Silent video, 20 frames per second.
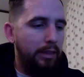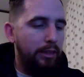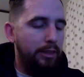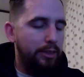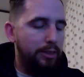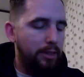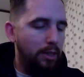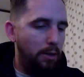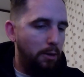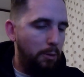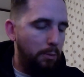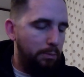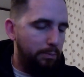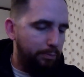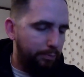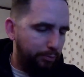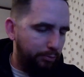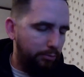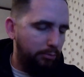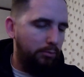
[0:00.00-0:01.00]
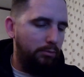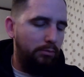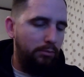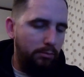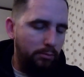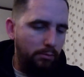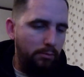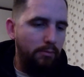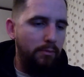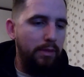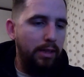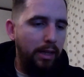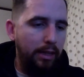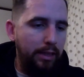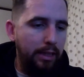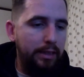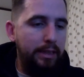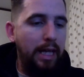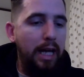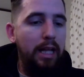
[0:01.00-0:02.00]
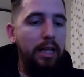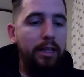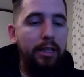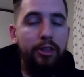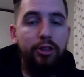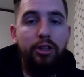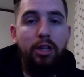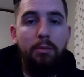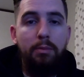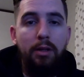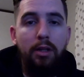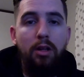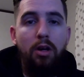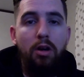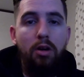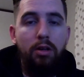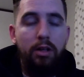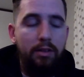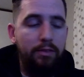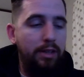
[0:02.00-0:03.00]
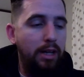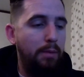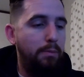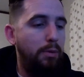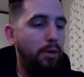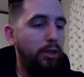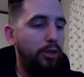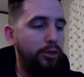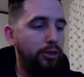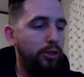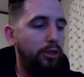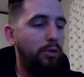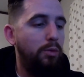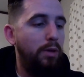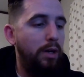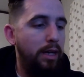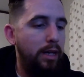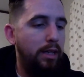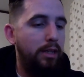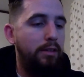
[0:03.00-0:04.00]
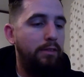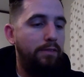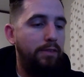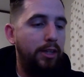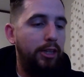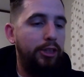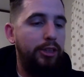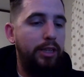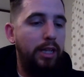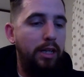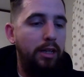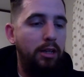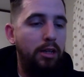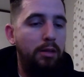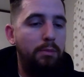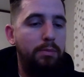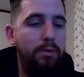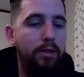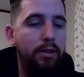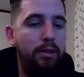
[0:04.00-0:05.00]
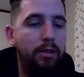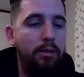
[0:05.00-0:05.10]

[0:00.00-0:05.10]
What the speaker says: So the Talon is coming along. I've got parts on the way to finish that up.